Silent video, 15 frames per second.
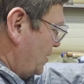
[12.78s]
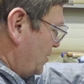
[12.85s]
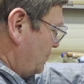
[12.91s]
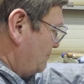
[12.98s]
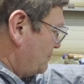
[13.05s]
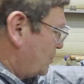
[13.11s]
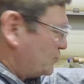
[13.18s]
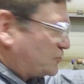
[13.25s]

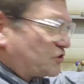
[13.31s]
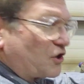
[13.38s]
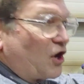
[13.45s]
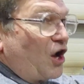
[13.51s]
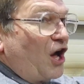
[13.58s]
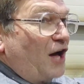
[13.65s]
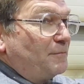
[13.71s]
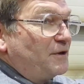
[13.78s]
most
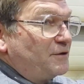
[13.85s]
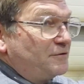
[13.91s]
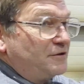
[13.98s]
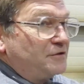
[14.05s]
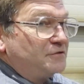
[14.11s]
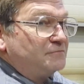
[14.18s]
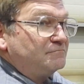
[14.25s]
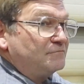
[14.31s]

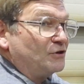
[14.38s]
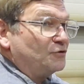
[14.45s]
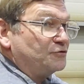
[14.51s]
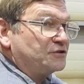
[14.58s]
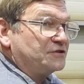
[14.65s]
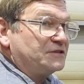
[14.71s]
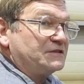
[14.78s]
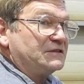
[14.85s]
common,
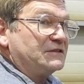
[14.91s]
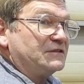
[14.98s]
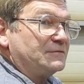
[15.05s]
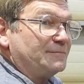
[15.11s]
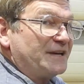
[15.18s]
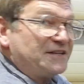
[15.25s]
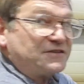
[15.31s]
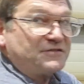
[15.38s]
most
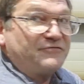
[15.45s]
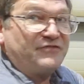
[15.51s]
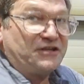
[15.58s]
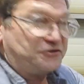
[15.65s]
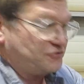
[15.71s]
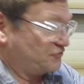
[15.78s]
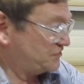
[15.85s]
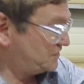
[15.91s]
uh, best
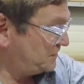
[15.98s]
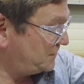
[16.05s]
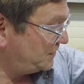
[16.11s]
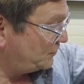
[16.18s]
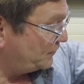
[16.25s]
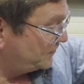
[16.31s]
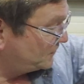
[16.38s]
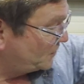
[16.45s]
features to
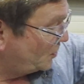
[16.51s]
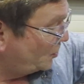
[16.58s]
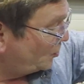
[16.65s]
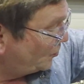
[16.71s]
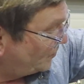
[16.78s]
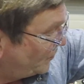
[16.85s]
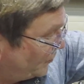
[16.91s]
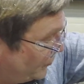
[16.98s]
deal with,
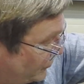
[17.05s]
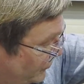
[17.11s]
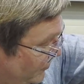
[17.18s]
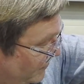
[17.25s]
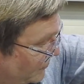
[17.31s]
put them